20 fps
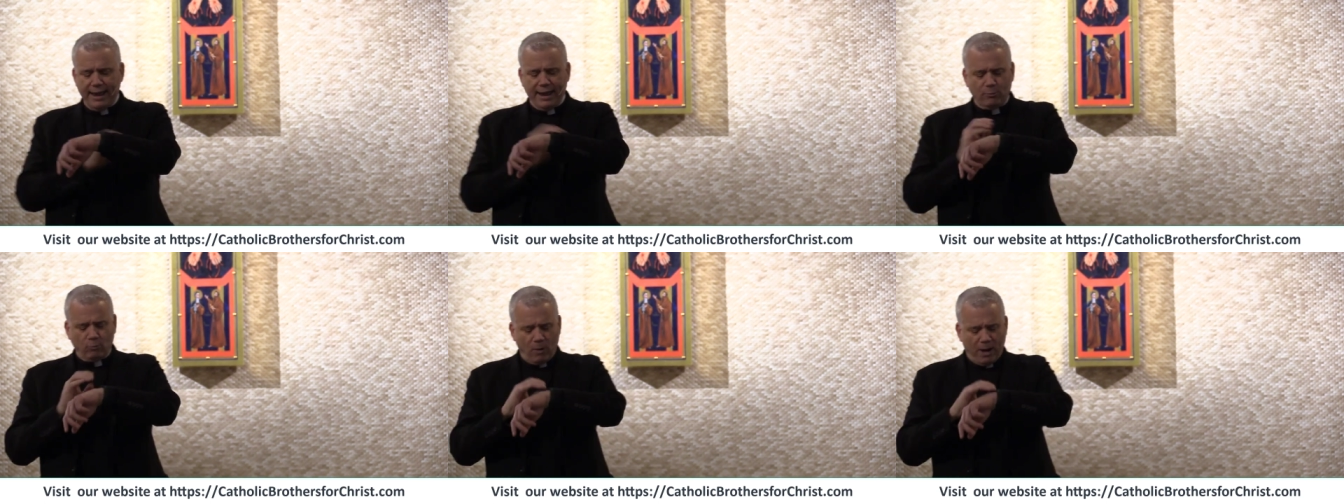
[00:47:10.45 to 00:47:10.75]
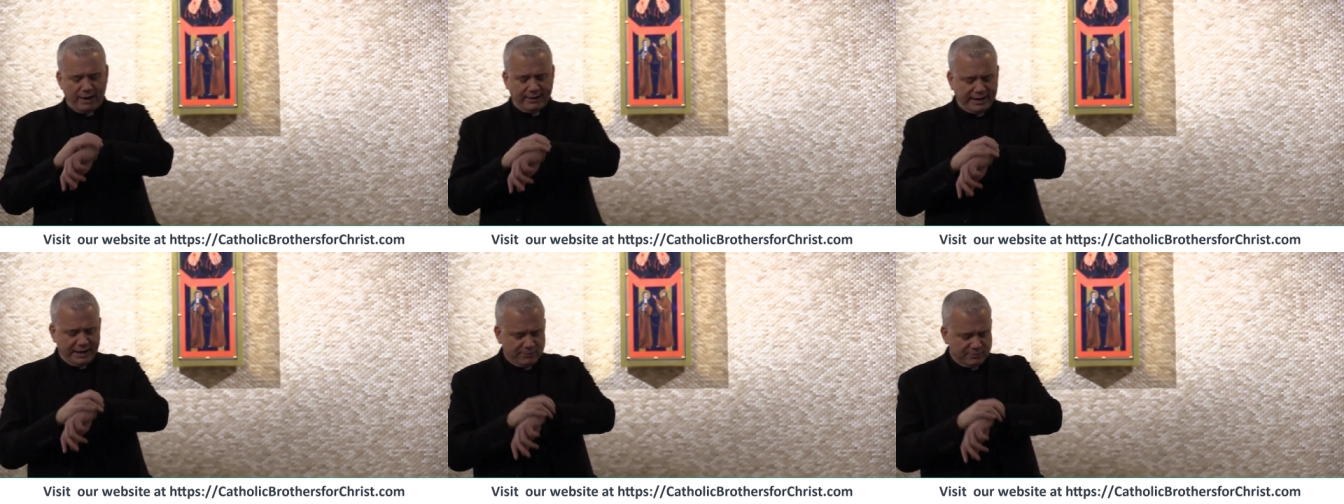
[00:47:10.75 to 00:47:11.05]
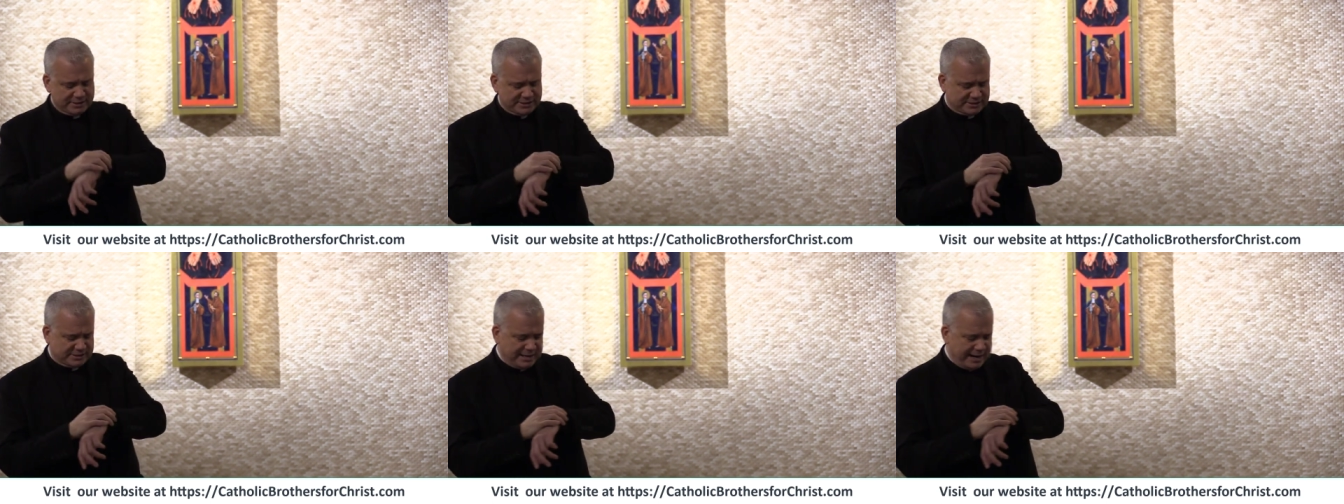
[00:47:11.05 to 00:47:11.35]
And while he
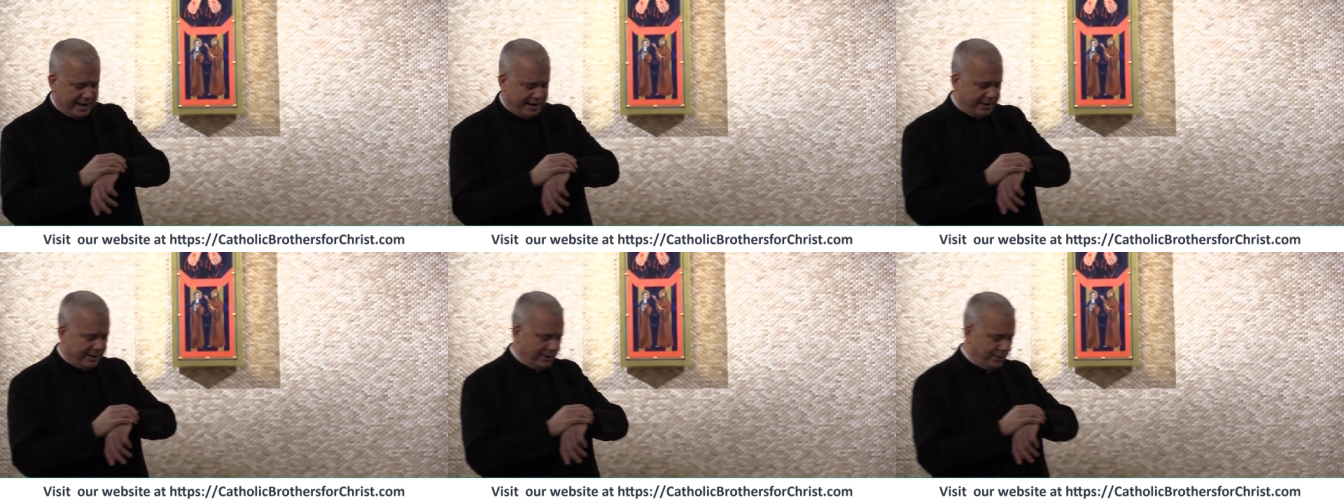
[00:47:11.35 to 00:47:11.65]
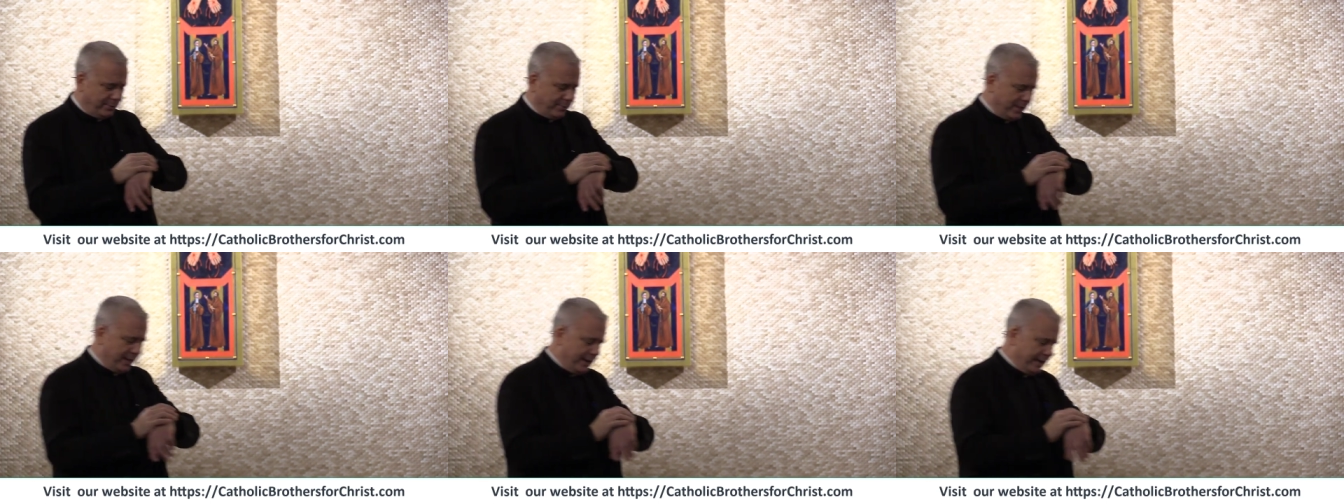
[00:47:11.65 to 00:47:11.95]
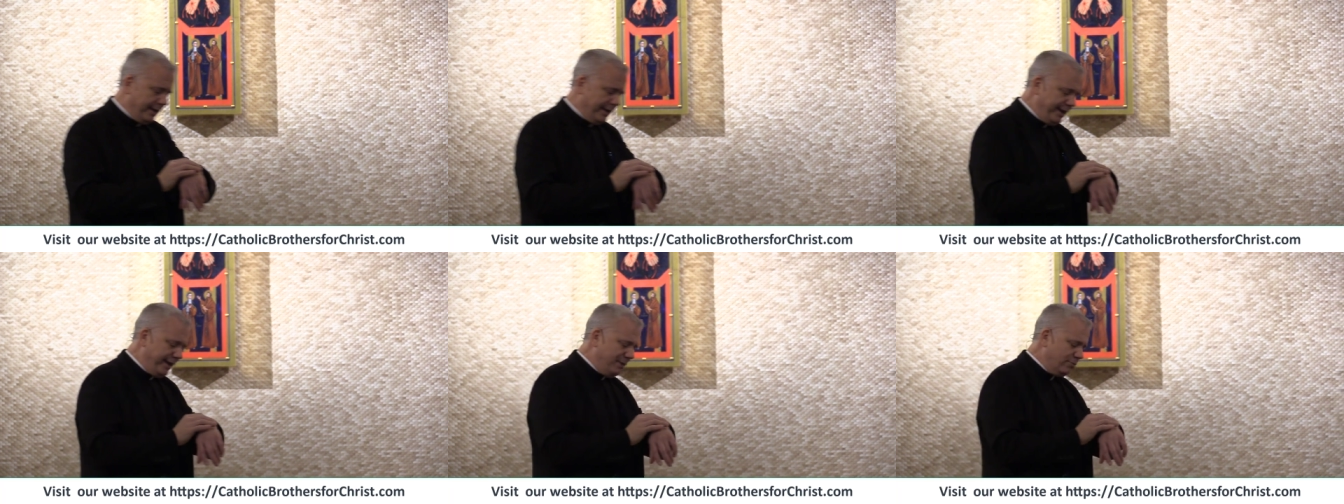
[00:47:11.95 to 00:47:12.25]
was there,
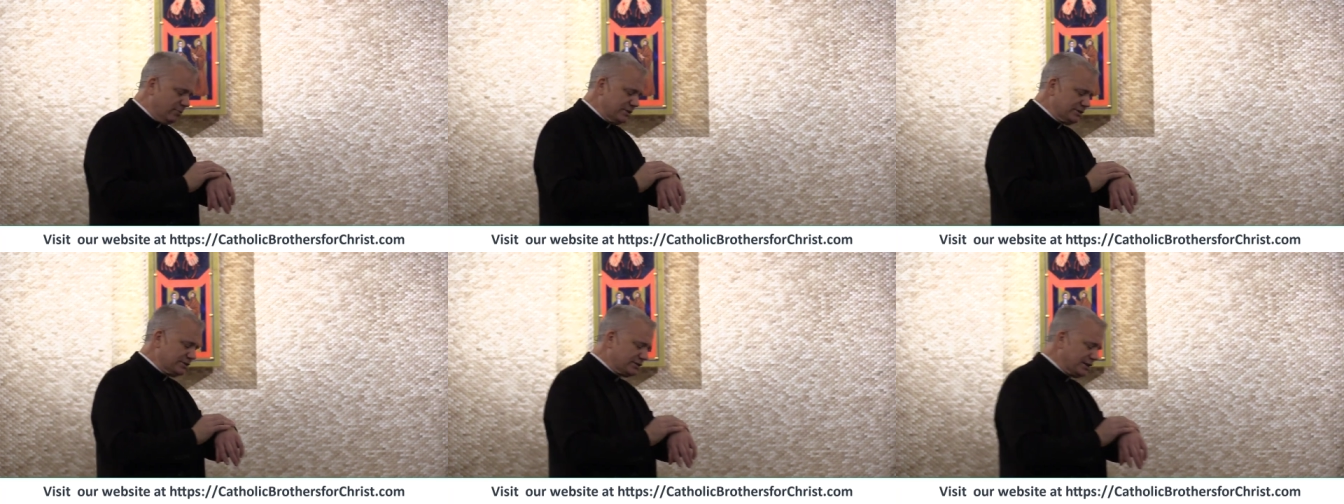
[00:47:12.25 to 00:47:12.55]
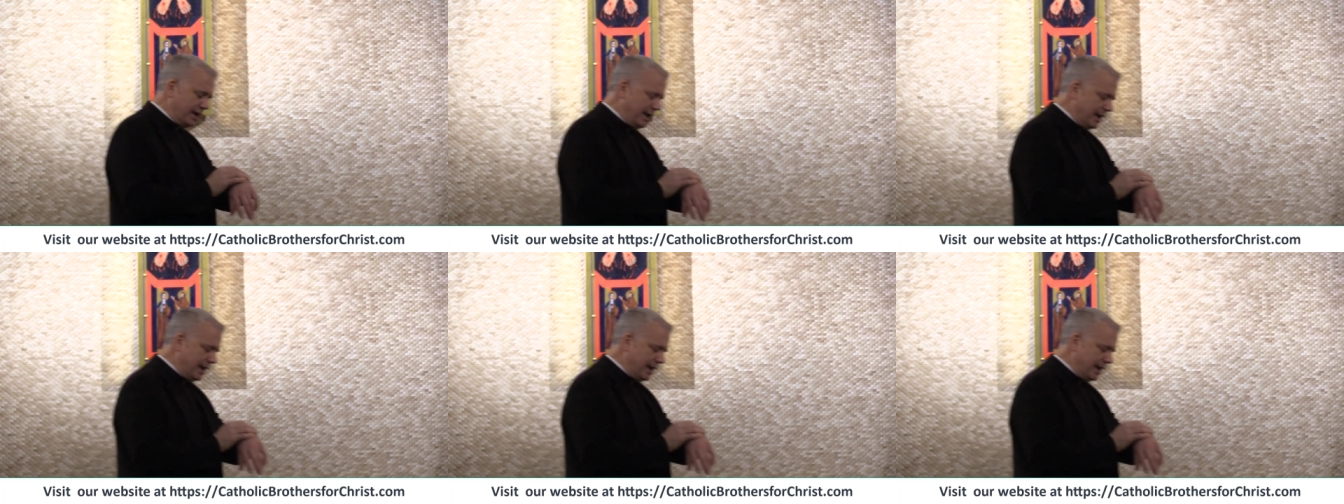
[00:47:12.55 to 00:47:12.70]
he was.